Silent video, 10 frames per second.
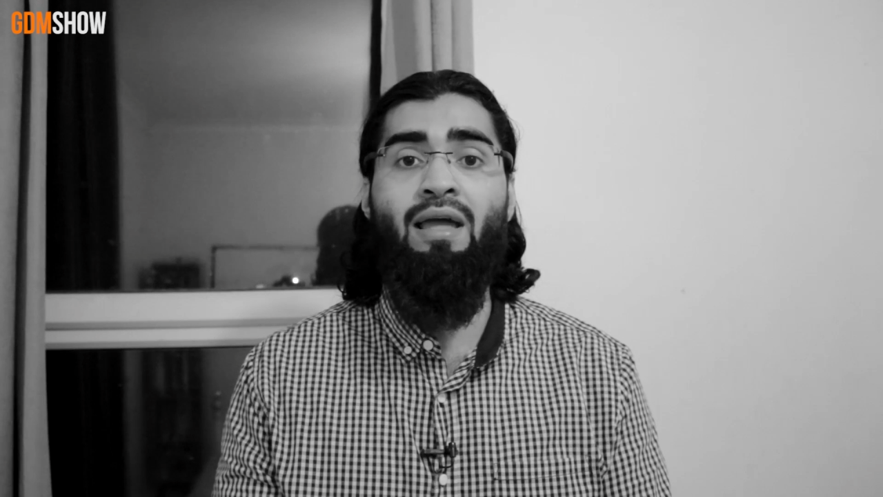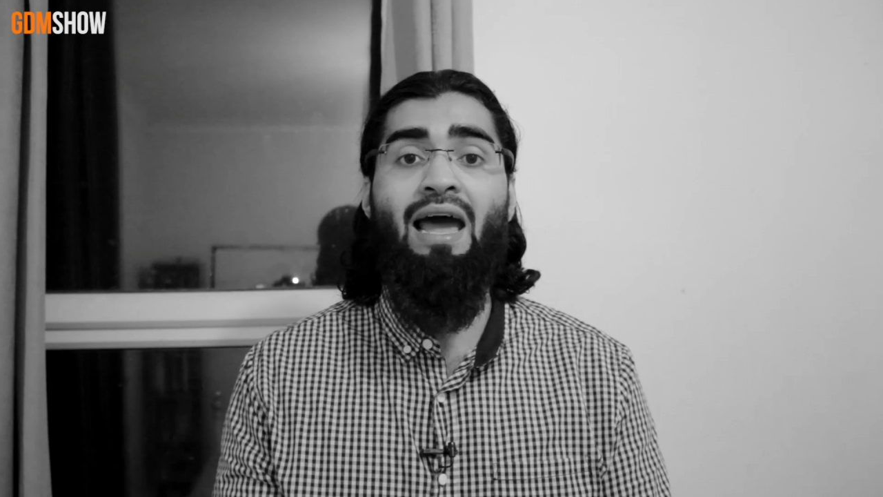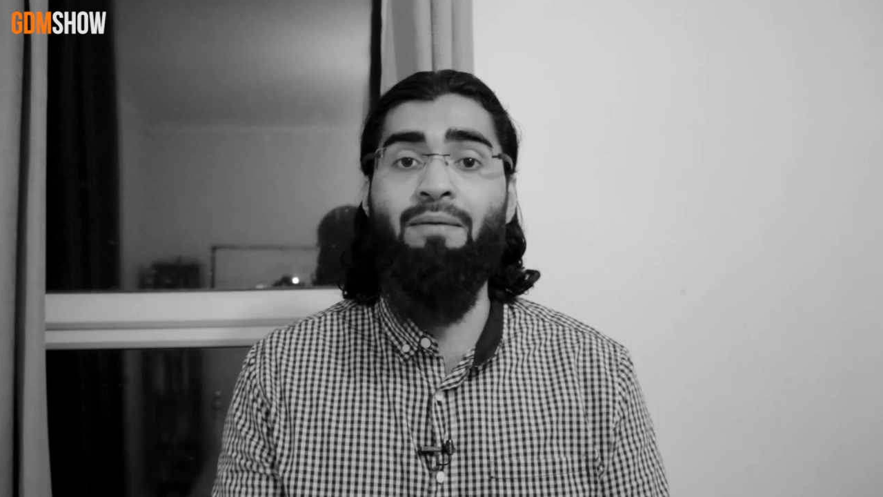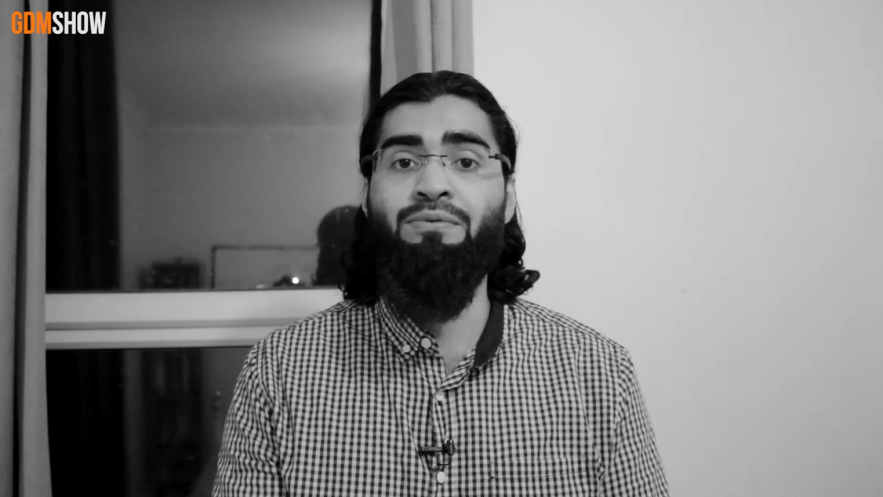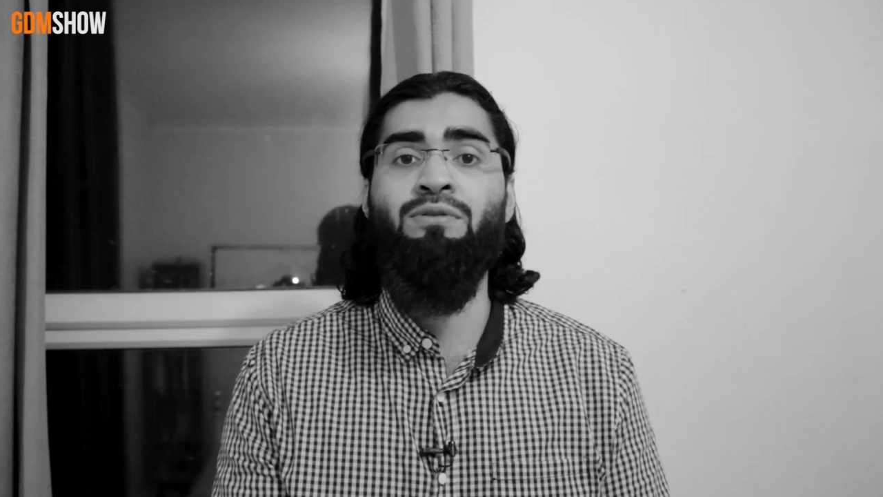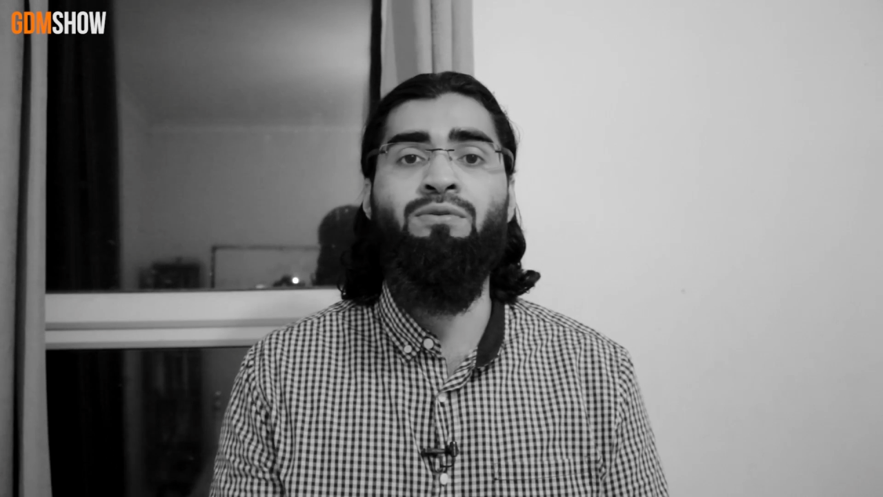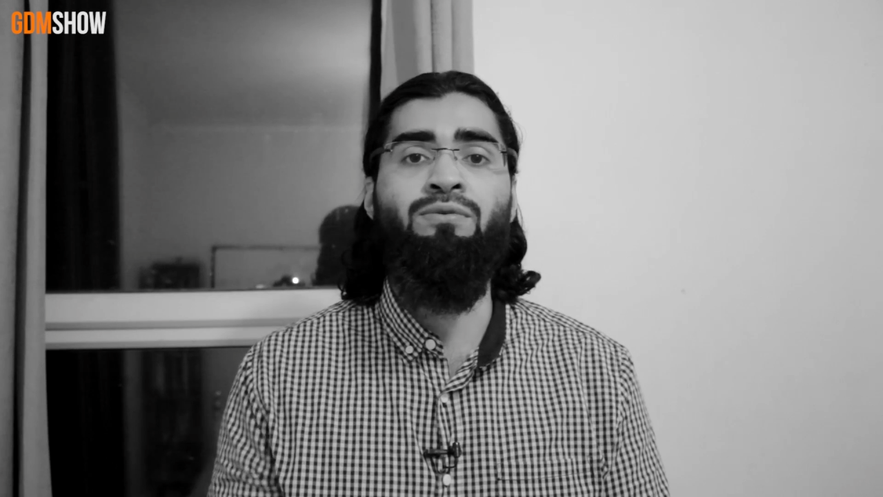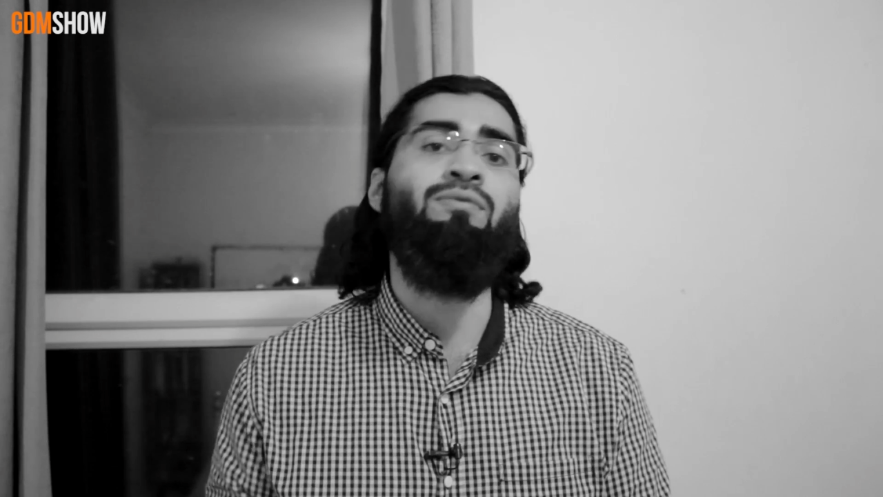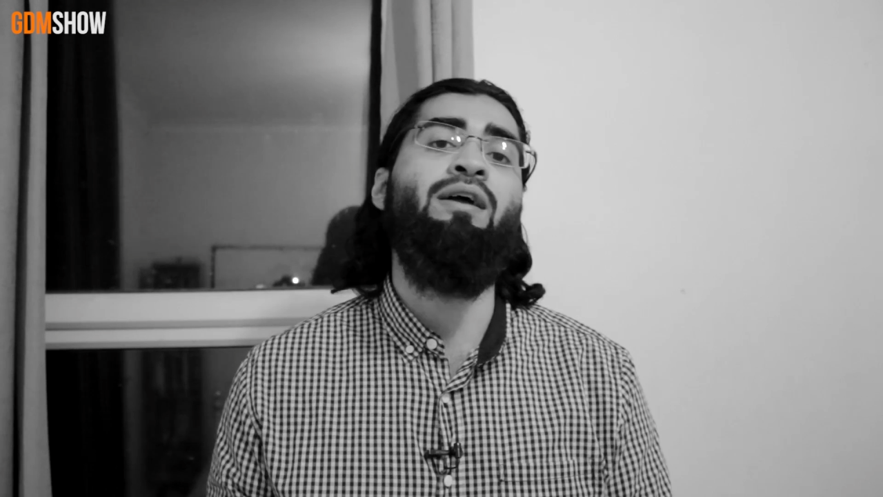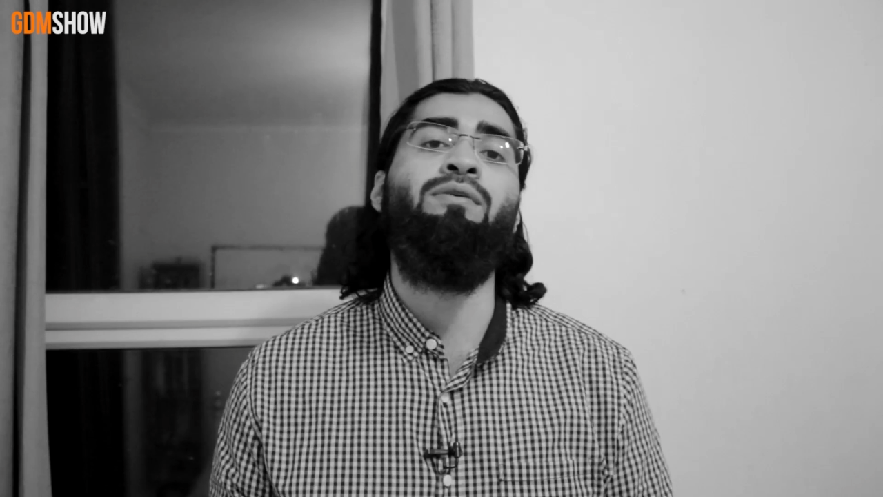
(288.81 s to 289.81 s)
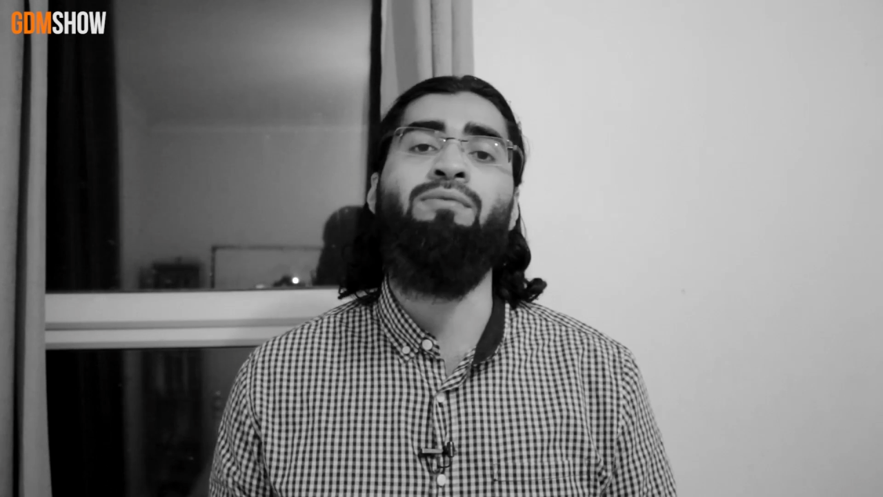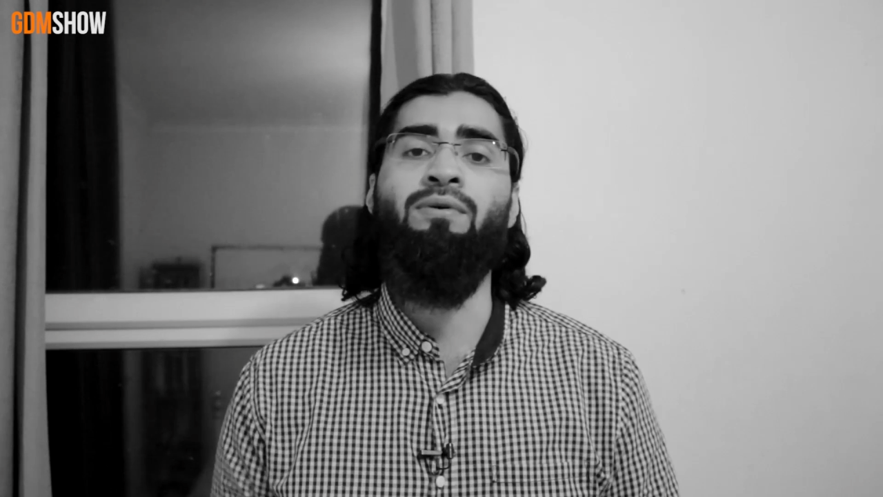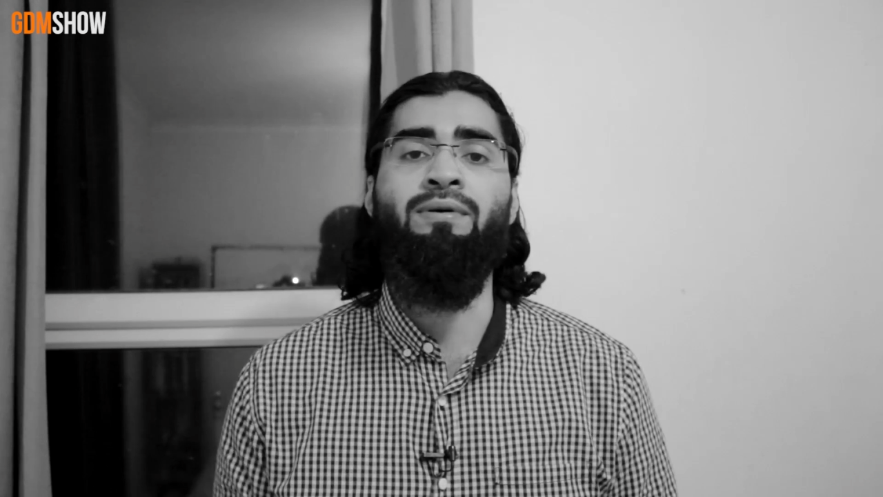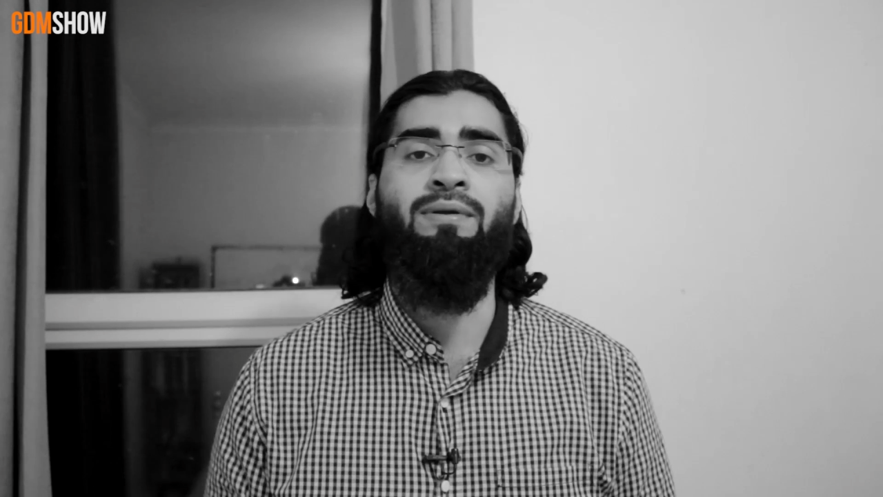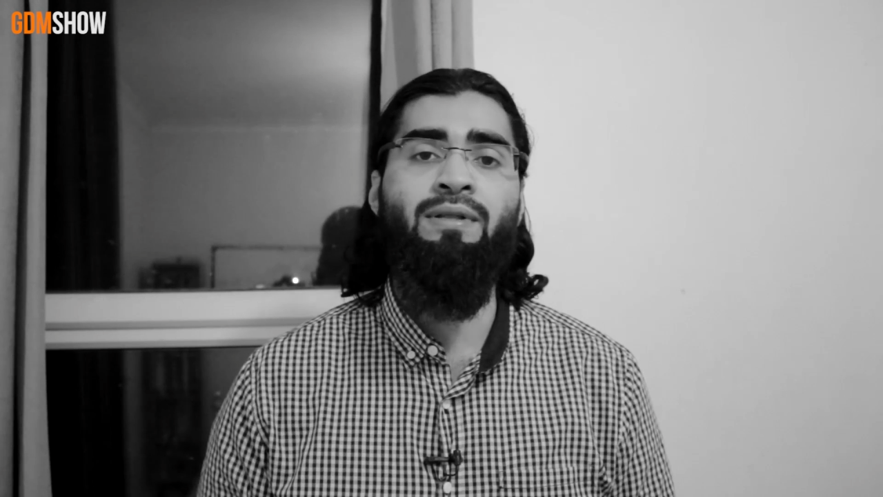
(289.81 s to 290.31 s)
absolute right or
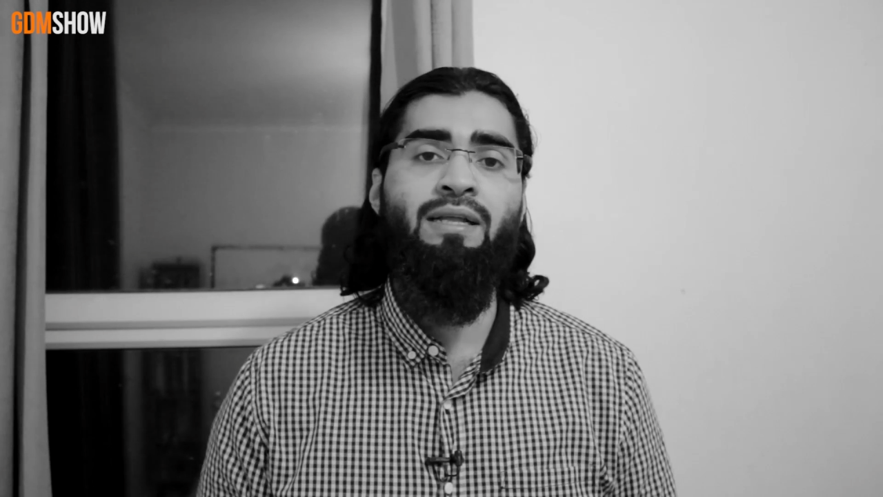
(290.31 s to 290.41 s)
wrong.